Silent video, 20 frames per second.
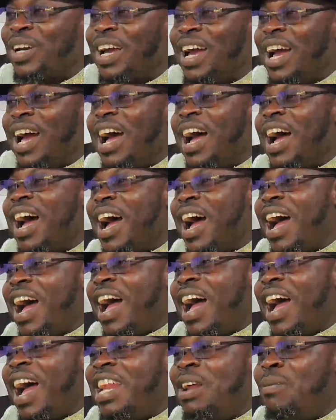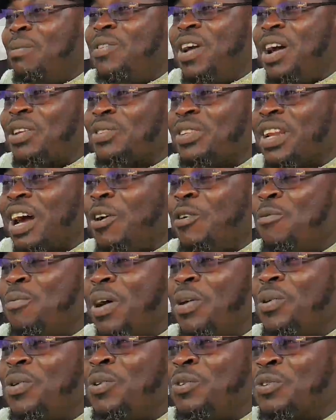And then we are so now.
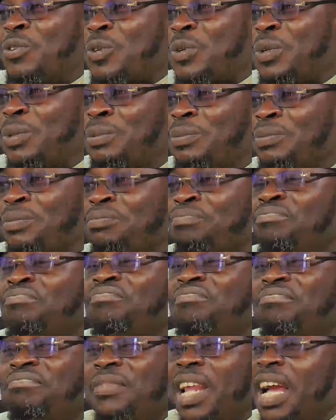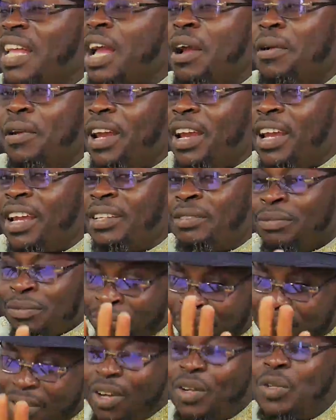Mama Musu. Any way,
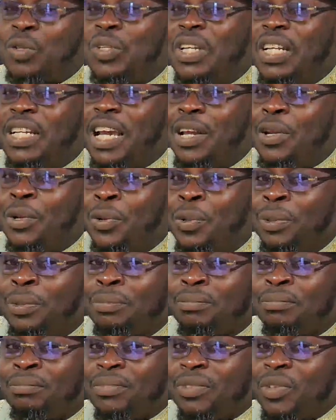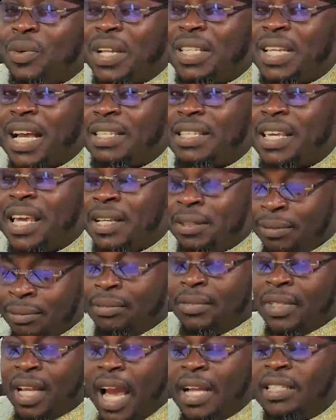I don't see anything. No. What I say?
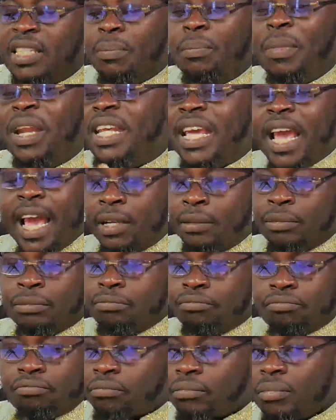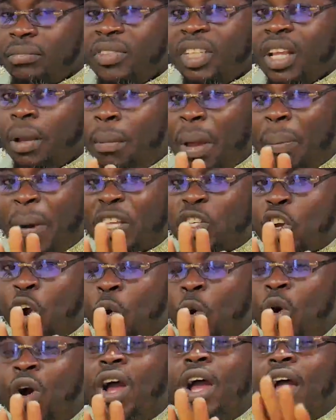And the media, me
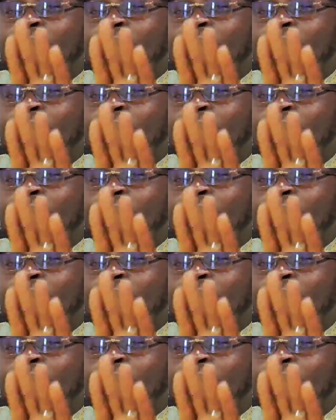pacho.